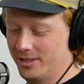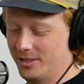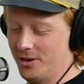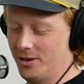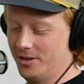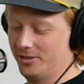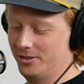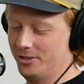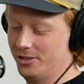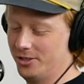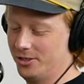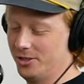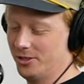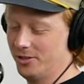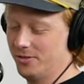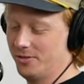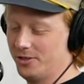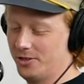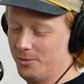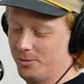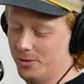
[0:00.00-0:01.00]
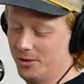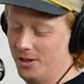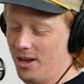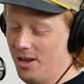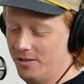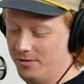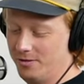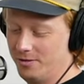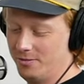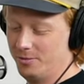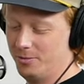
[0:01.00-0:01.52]
called Deserves Some
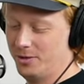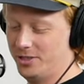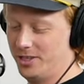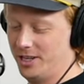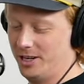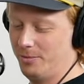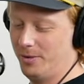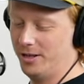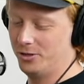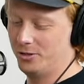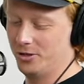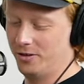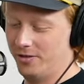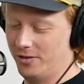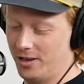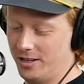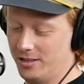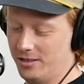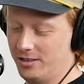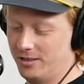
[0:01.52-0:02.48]
Love, presented by Driftline.